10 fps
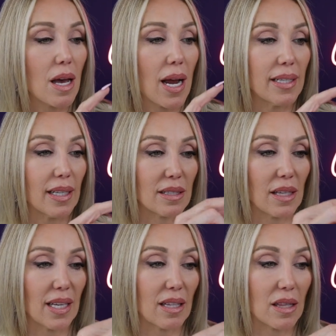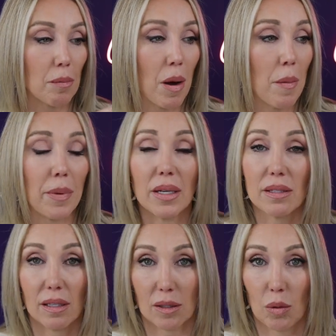I dislike that the pump is,
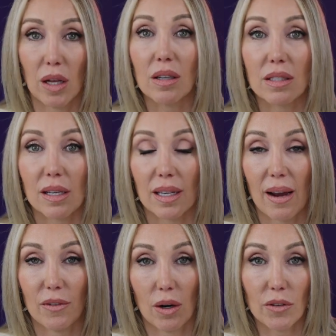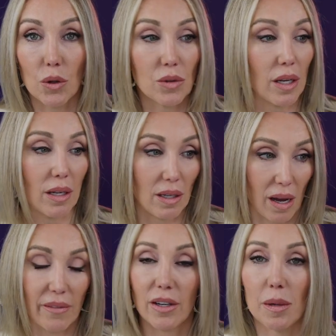this is what it looks like after I've used it,
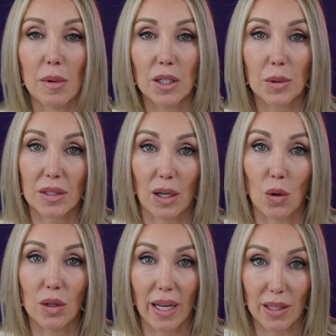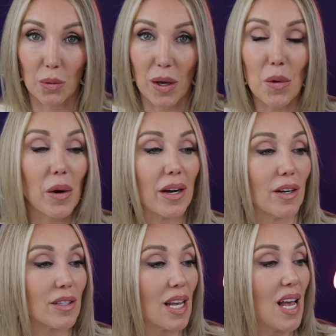not very much because I don't like the way it
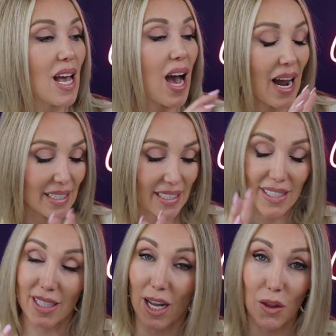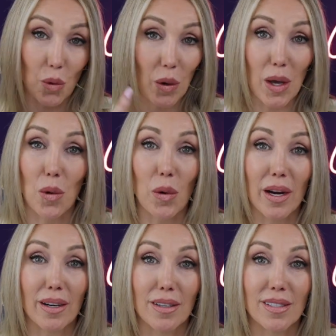wears. I dislike the way it
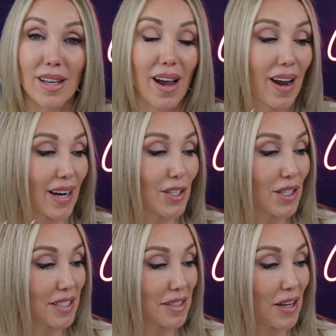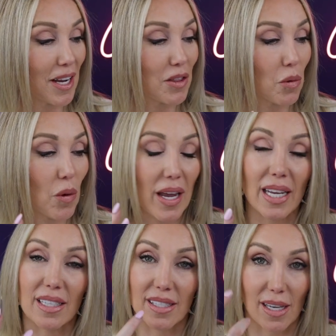wears. I dislike the way
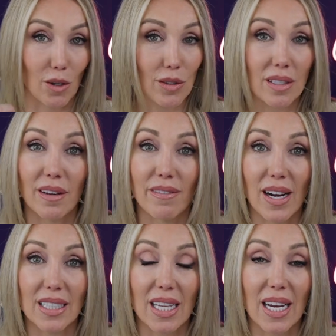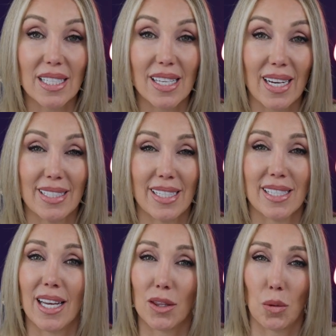it settles into fine lines. I
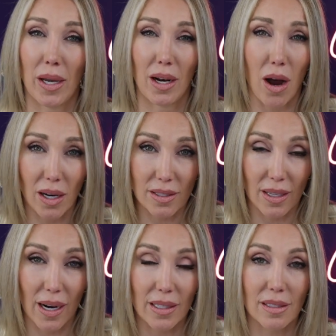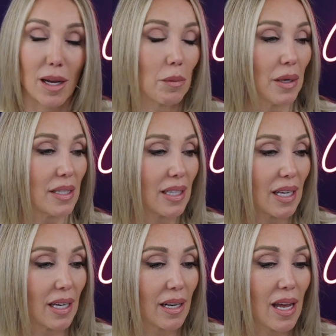dislike the way it oxidizes on my
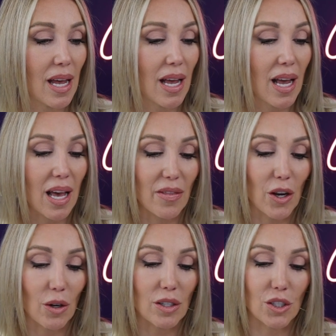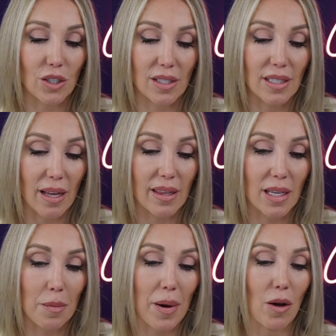skin. There is just
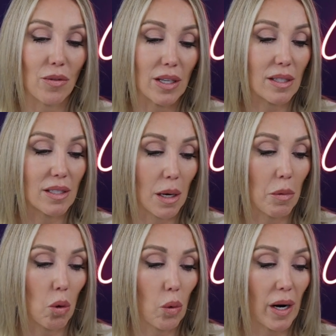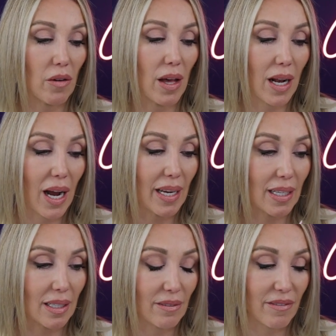nothing about this double wear that I
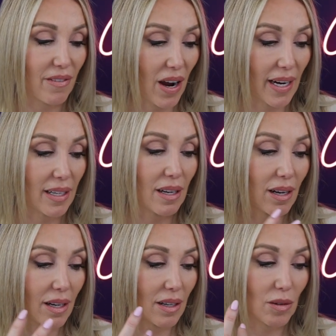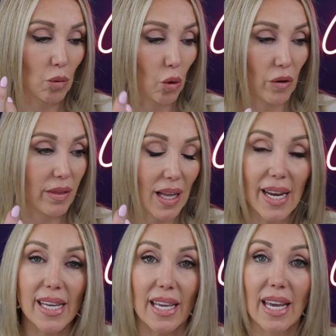can find worth
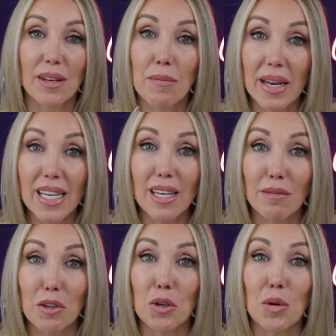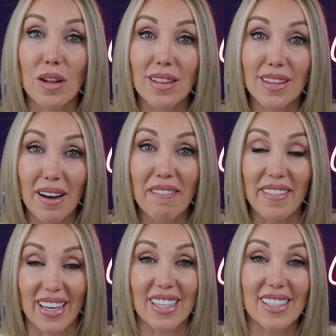liking. And many of you love
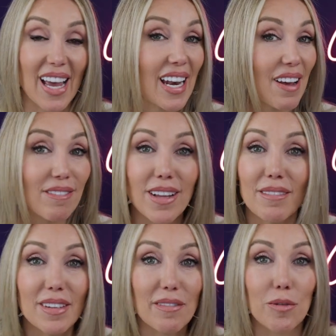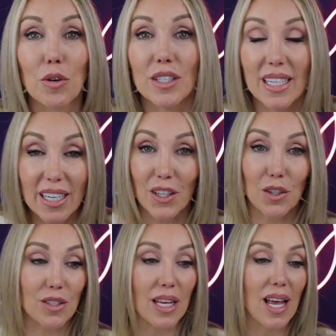this and have loved it for
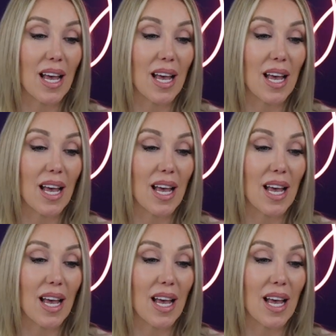years.